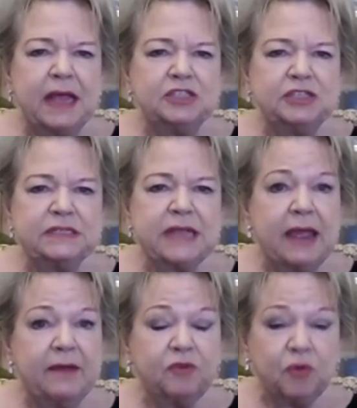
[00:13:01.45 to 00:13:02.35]
She says, I have
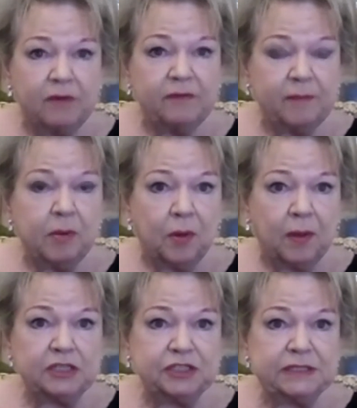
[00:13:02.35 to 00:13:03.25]
12 employees.
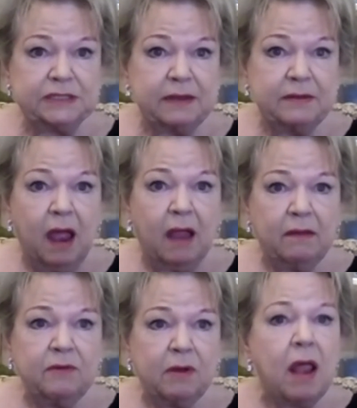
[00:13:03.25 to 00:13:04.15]
She said, no, they're
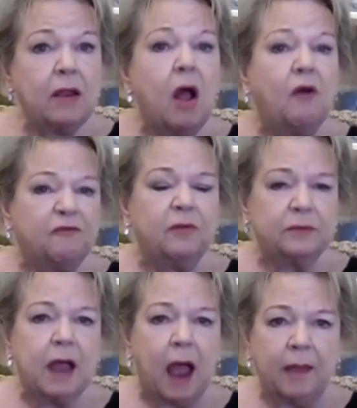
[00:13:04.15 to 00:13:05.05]
not all
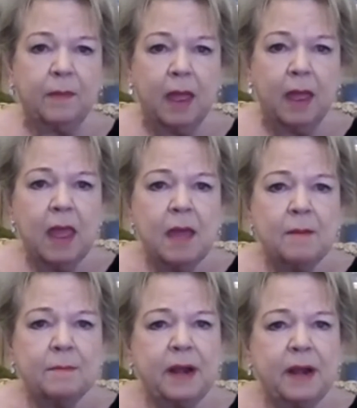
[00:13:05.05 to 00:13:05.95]
full-time, but I
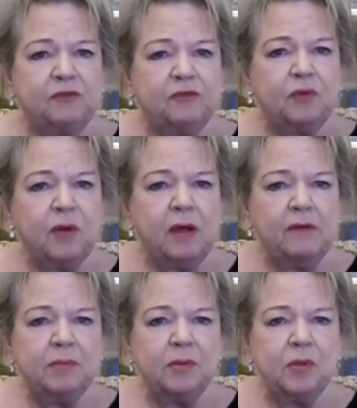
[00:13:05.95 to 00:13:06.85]
have 12 employees.
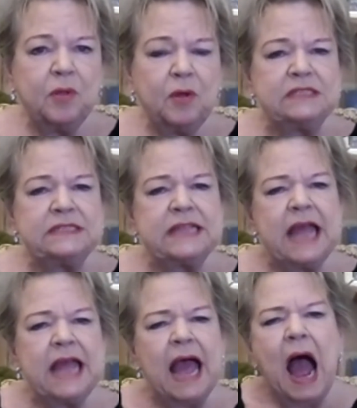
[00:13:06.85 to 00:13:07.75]
I had
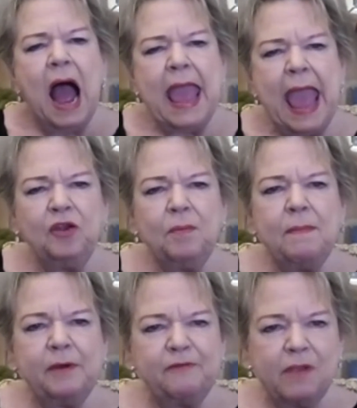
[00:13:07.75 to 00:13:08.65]
her make up a
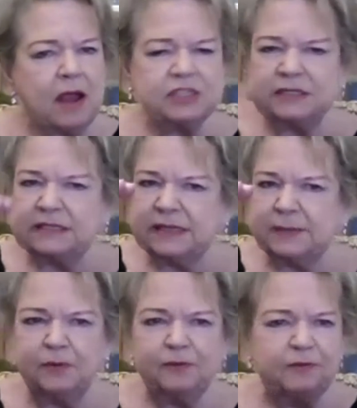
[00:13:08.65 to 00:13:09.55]
flyer, just a simple
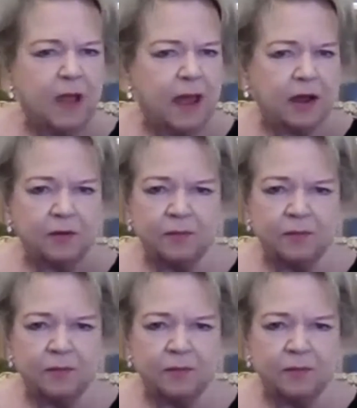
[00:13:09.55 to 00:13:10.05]
flyer.